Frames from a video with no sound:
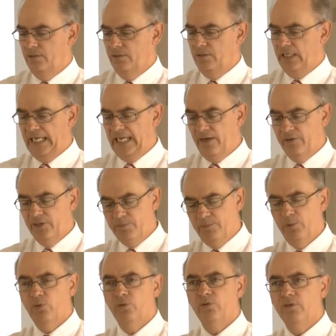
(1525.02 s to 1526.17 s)
The cowardice
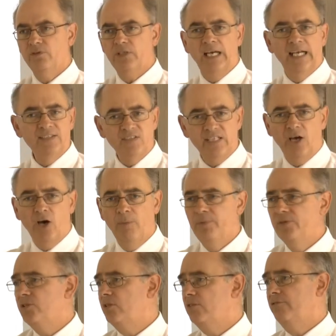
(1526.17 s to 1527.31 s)
born as the
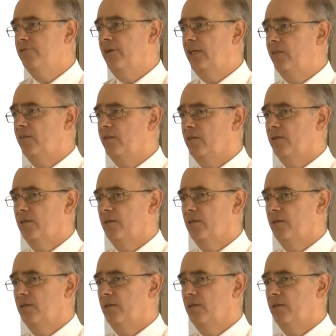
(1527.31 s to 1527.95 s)
opposite of faith.